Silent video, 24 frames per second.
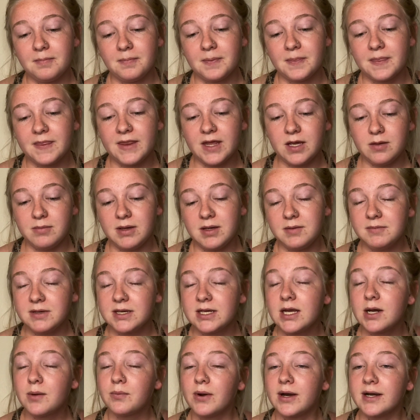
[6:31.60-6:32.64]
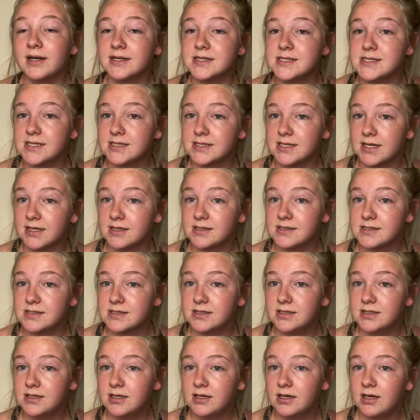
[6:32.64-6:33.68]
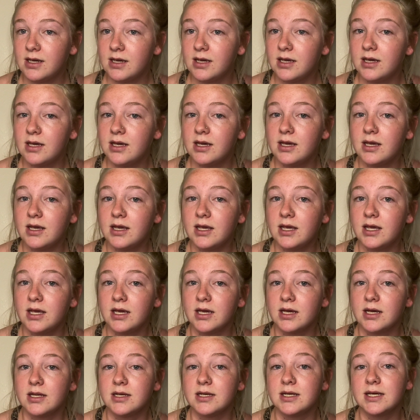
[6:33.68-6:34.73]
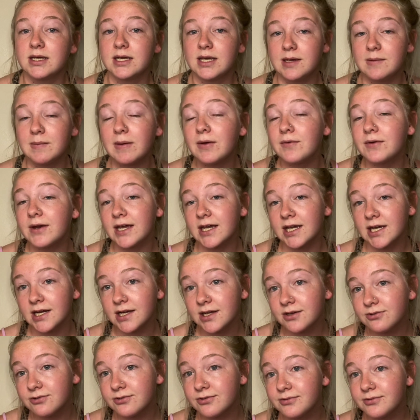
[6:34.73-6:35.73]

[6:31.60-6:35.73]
They made me get a pregnancy test, and it came out negative.